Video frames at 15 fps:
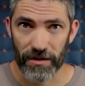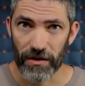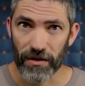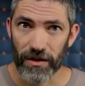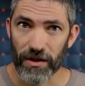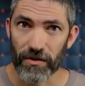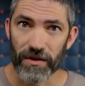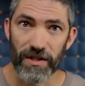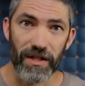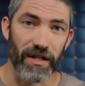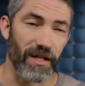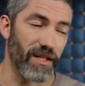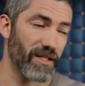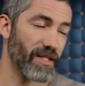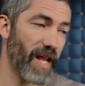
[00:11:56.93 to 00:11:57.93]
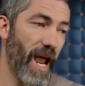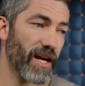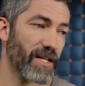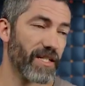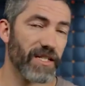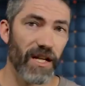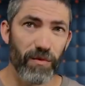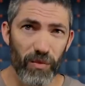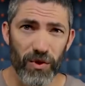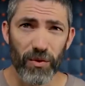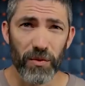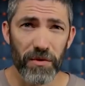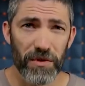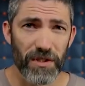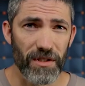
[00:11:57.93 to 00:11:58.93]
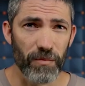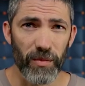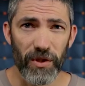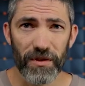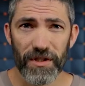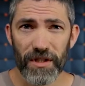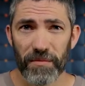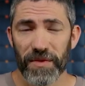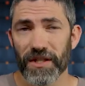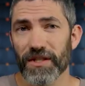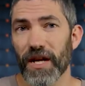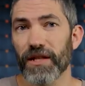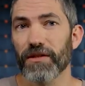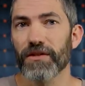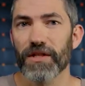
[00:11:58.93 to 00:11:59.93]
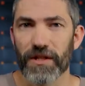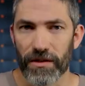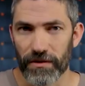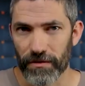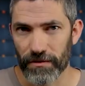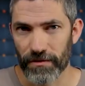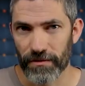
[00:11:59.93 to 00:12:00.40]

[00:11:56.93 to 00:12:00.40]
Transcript: You can use the exact same tools to build something tailored to you.